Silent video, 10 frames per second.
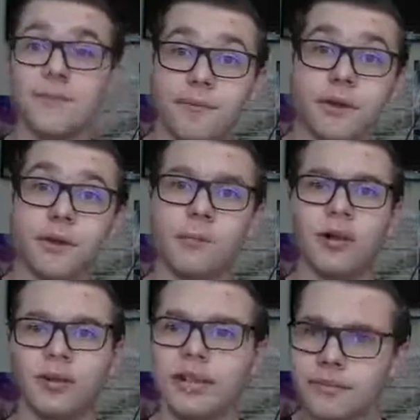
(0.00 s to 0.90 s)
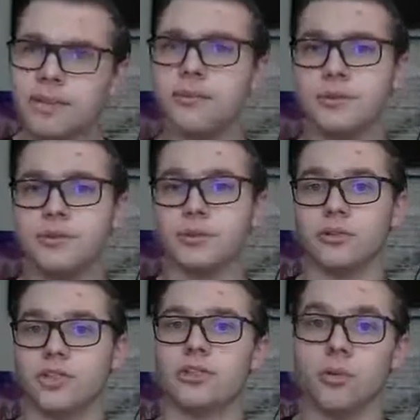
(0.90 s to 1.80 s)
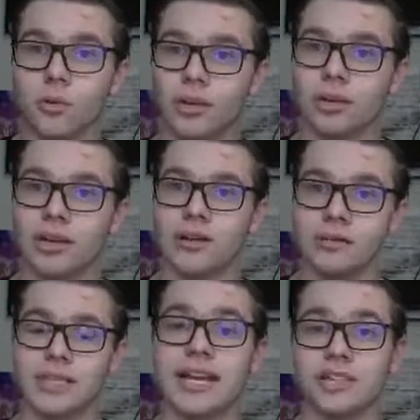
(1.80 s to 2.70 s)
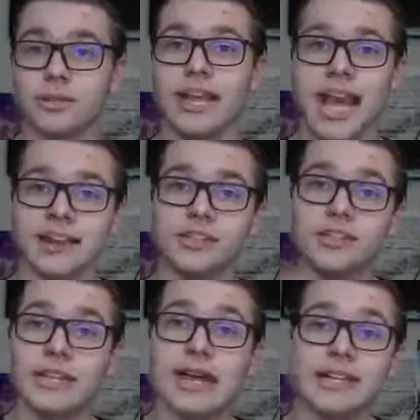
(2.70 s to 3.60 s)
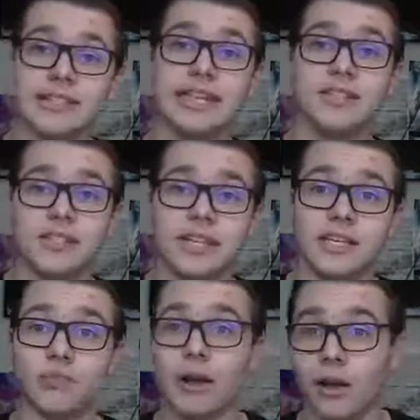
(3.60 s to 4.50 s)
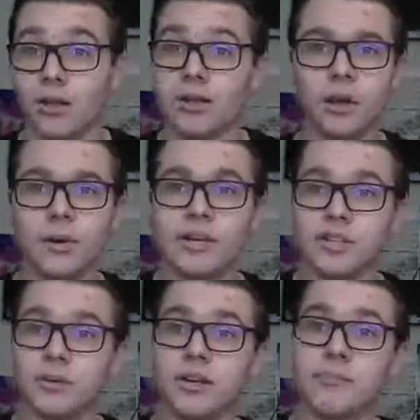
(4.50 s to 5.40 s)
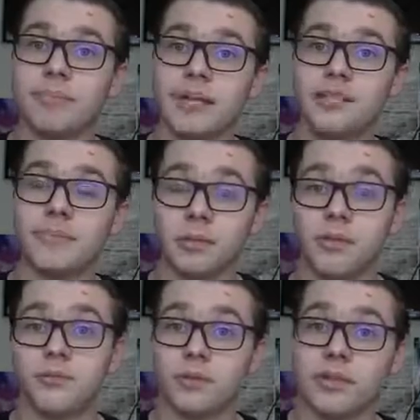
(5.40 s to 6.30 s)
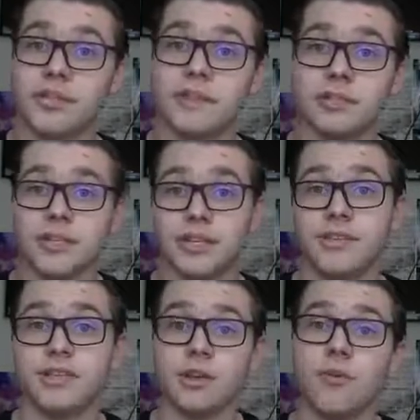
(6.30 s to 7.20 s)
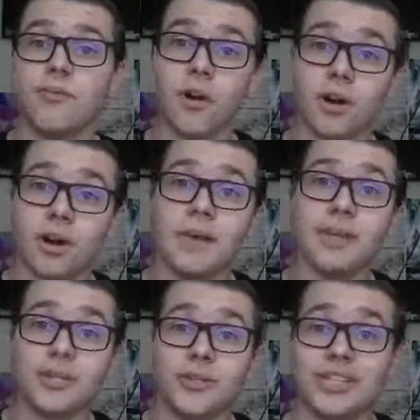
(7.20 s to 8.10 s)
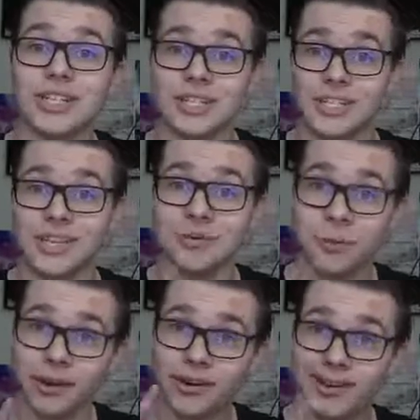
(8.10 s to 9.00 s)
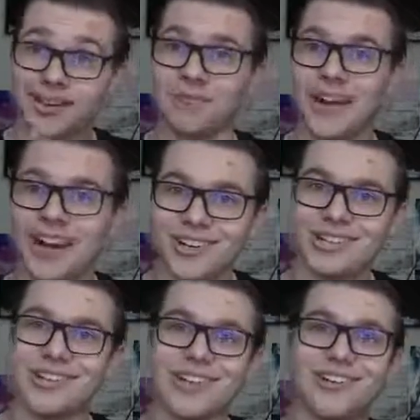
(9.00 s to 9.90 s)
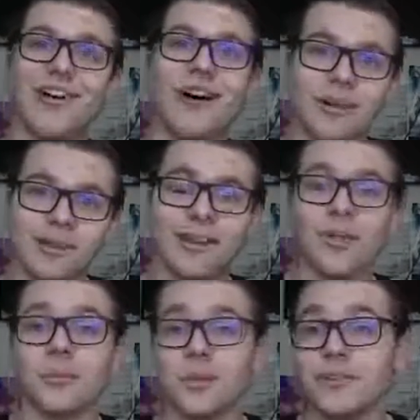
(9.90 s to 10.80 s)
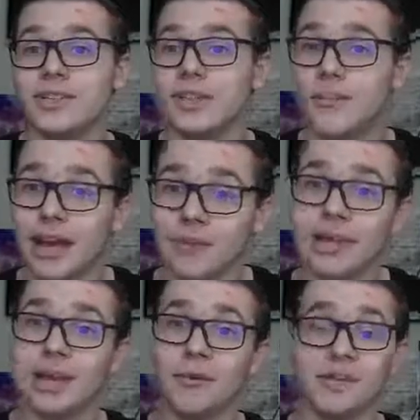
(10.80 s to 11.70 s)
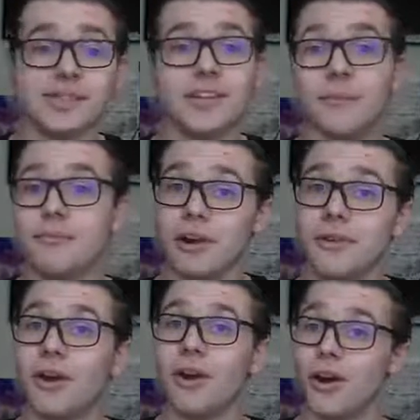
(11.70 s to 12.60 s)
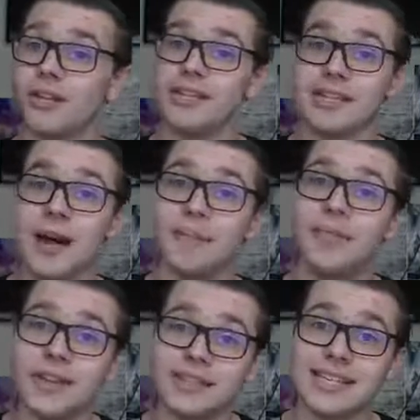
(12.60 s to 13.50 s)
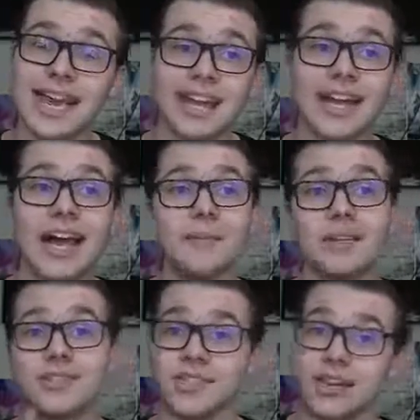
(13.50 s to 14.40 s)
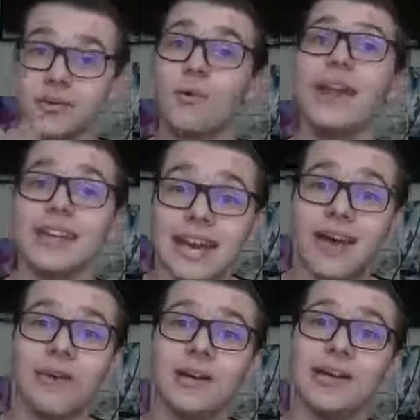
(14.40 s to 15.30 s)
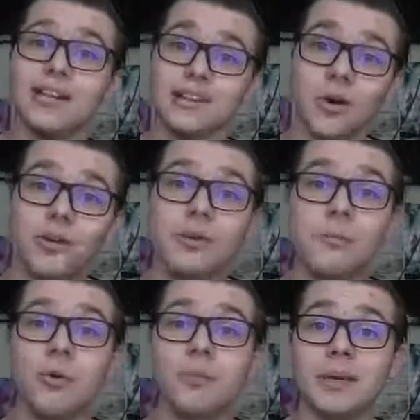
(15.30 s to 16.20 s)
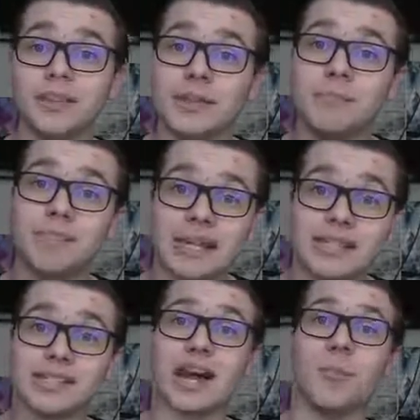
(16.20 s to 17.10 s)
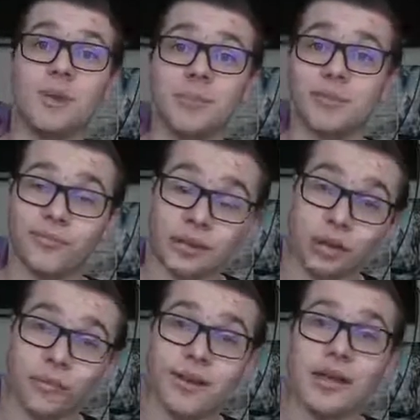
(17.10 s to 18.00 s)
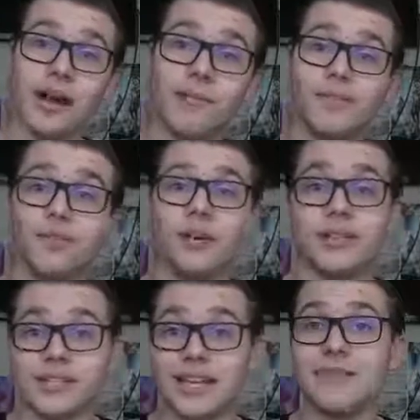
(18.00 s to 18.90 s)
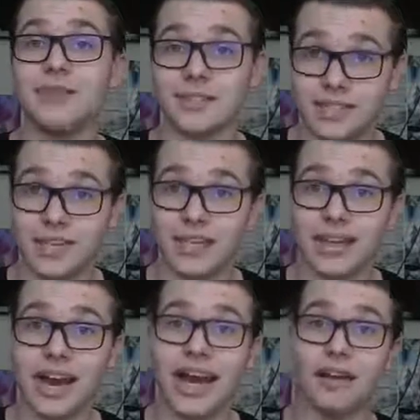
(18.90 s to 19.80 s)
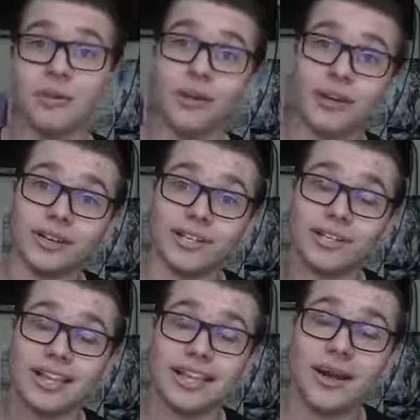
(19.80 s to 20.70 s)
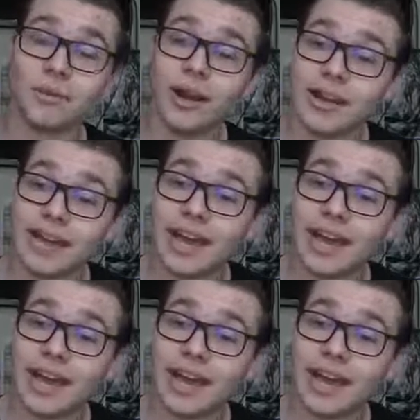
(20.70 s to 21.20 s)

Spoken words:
very well, and even the musical score was actually adding to that intensity as well. Logan is one of the best films of 2017 so far. I'm interested to see where it compares later on when other movies come out, but it's going to be very hard to top this, and I'm going to say it right now, Logan will be the best comic book film of 2017. I am going to say that right